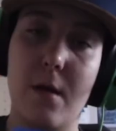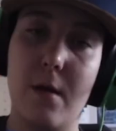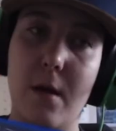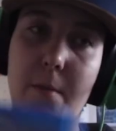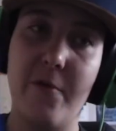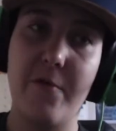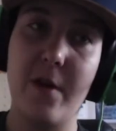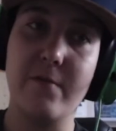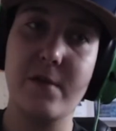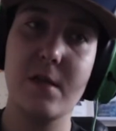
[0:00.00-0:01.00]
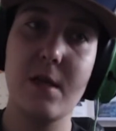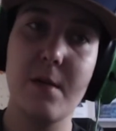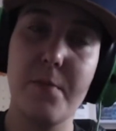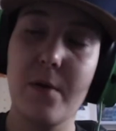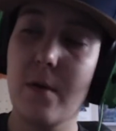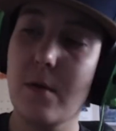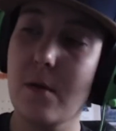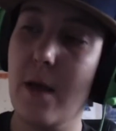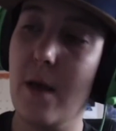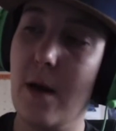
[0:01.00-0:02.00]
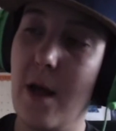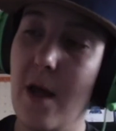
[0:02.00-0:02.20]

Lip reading: I'm a fan of Steep, and I